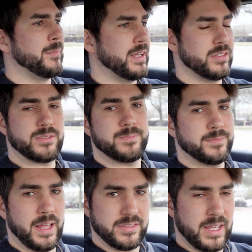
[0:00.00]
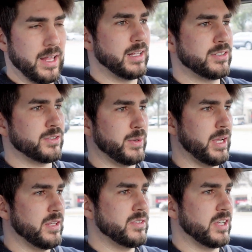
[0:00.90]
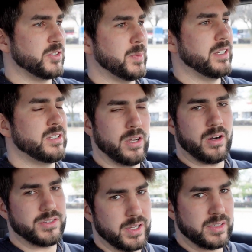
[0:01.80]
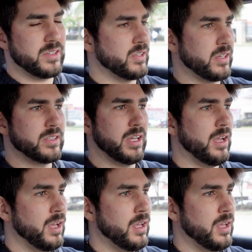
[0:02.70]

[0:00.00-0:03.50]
It has the LS3 6-speed TR6060,